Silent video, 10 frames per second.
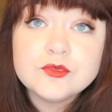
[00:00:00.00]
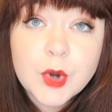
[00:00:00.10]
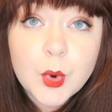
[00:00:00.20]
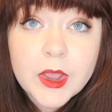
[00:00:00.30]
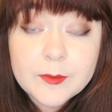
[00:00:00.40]

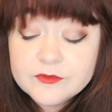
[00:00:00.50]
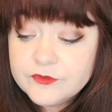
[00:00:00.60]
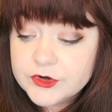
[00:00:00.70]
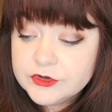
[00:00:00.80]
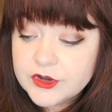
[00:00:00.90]
Real quick
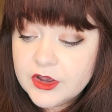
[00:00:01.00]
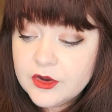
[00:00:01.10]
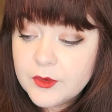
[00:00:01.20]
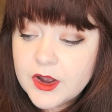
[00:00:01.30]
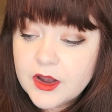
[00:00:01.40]
before you
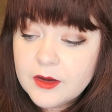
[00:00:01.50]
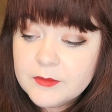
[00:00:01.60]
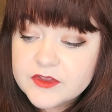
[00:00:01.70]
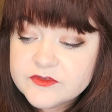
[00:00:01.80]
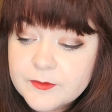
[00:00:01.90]
go,
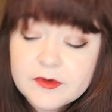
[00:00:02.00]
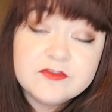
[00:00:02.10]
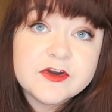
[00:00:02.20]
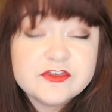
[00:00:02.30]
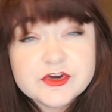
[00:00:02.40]
um, some of my
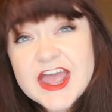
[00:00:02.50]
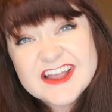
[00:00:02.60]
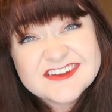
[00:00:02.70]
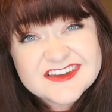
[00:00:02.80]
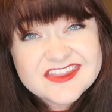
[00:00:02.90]
friends are
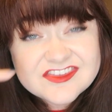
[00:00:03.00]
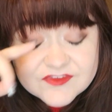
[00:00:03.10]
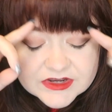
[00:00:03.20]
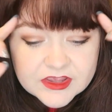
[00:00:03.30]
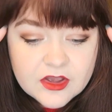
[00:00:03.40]
reacting to this
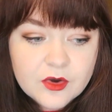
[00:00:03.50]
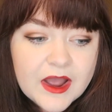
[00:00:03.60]
video.